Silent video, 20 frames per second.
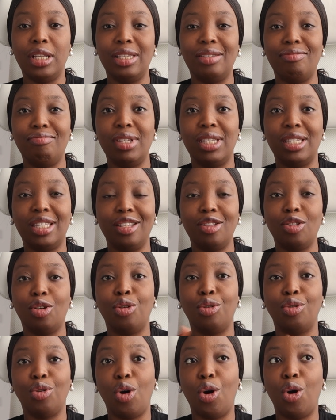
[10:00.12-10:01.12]
is missing
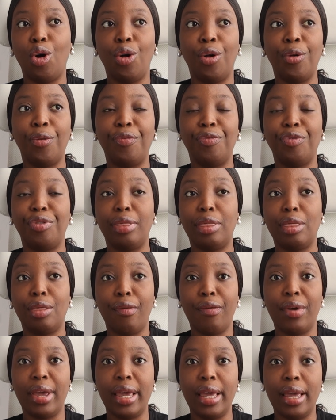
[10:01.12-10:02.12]
on all
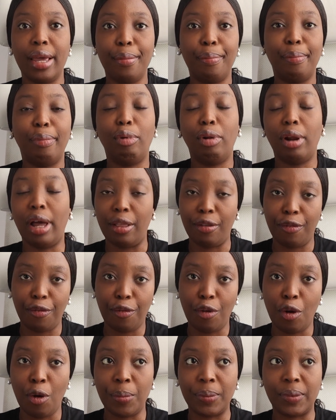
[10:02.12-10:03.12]
3
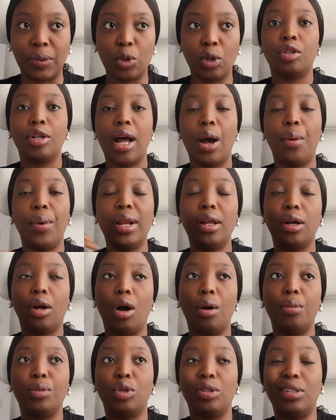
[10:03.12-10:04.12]
platforms, so that when it
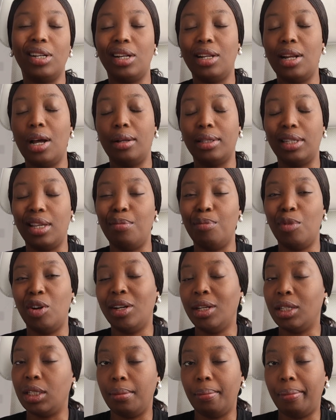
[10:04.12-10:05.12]
comes to taking out a
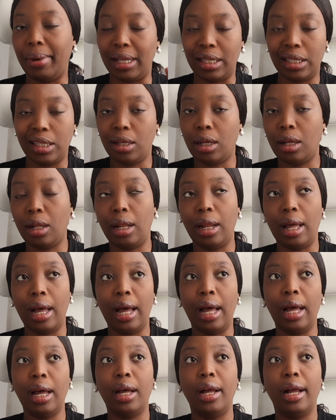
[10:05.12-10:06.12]
mortgage in
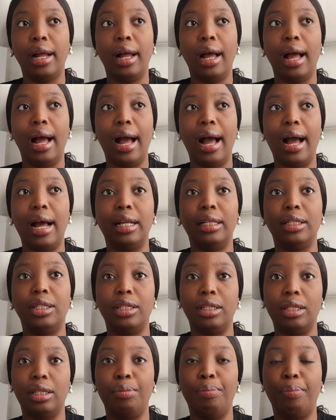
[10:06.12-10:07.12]
particular
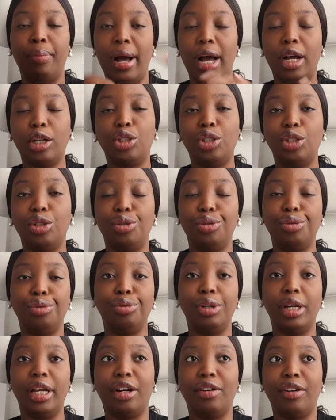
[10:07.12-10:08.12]
and the bank should
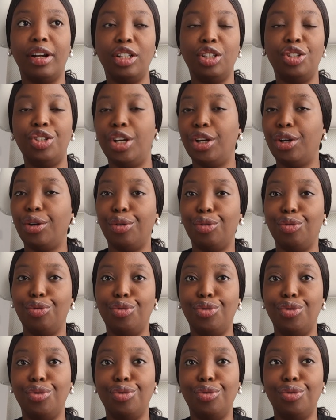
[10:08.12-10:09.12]
do a credit check on
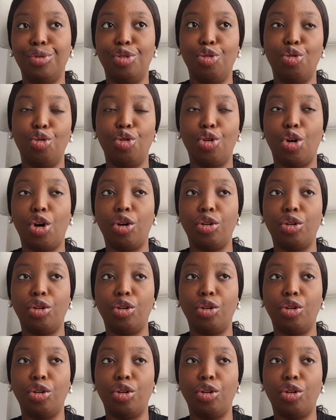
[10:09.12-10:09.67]
you, your